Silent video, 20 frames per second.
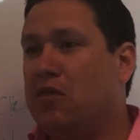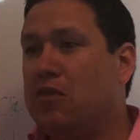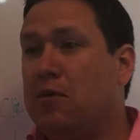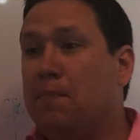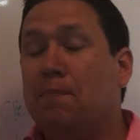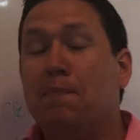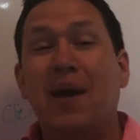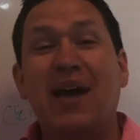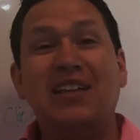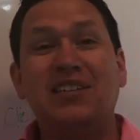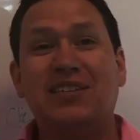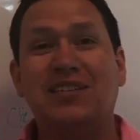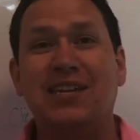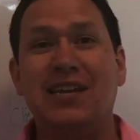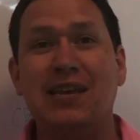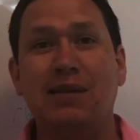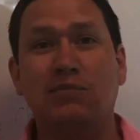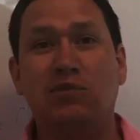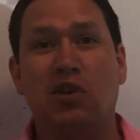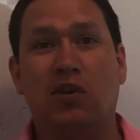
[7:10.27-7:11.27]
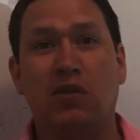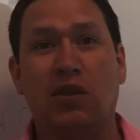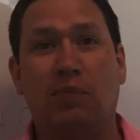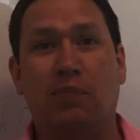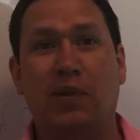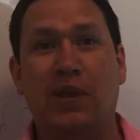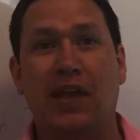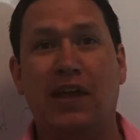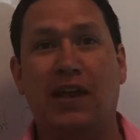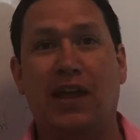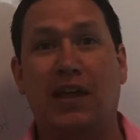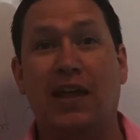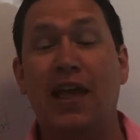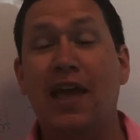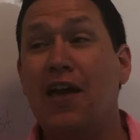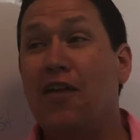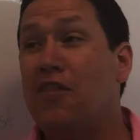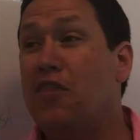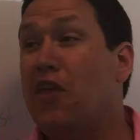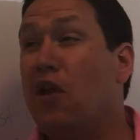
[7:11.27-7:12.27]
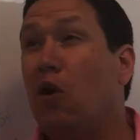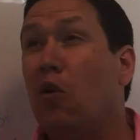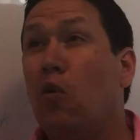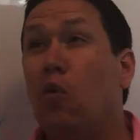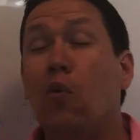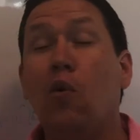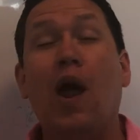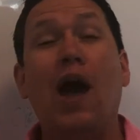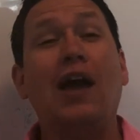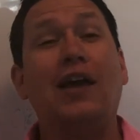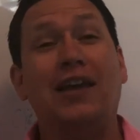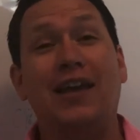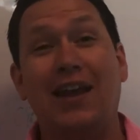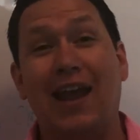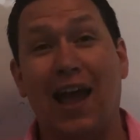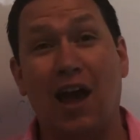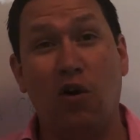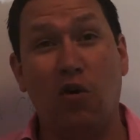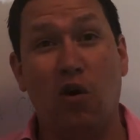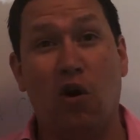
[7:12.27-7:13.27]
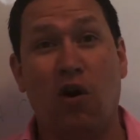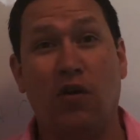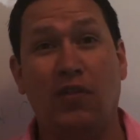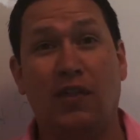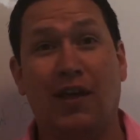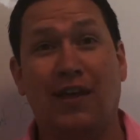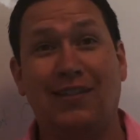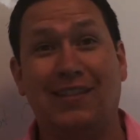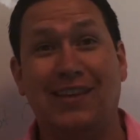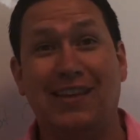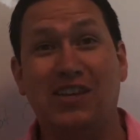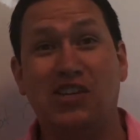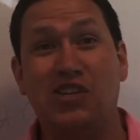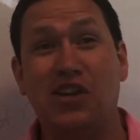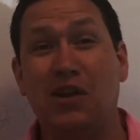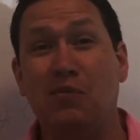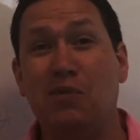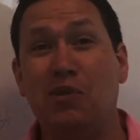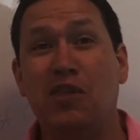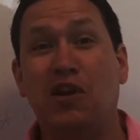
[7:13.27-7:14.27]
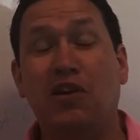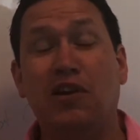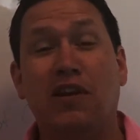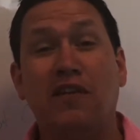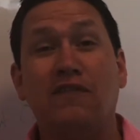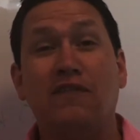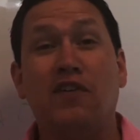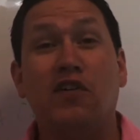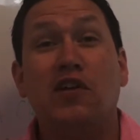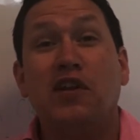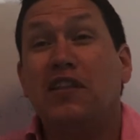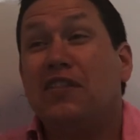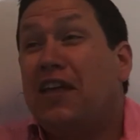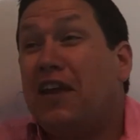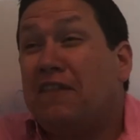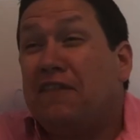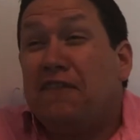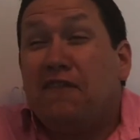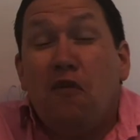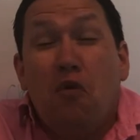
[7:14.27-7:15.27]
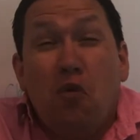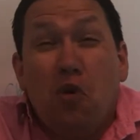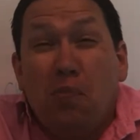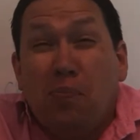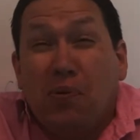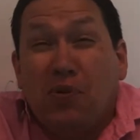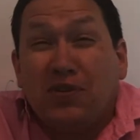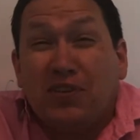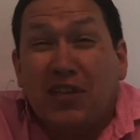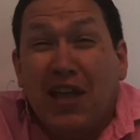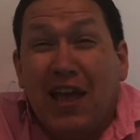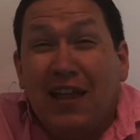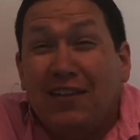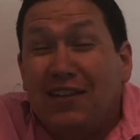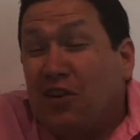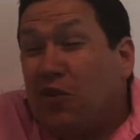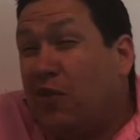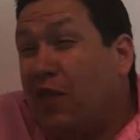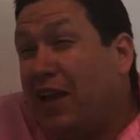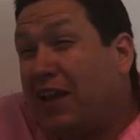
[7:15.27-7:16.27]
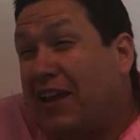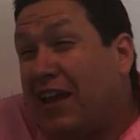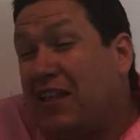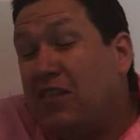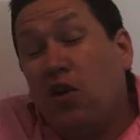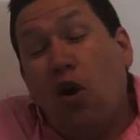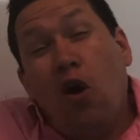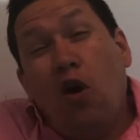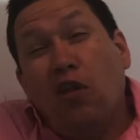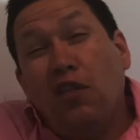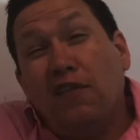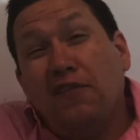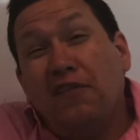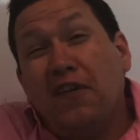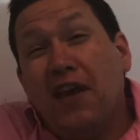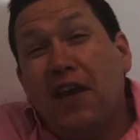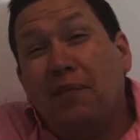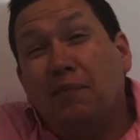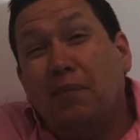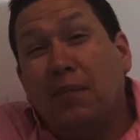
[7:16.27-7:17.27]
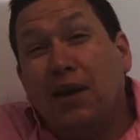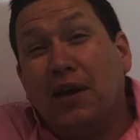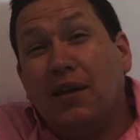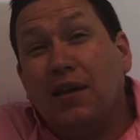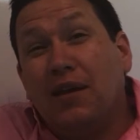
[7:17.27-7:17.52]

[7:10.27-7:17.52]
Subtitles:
the best teams on the planet, they're rocking out online lead gen when they're converting like 4%. You're like in the Hall of Fame.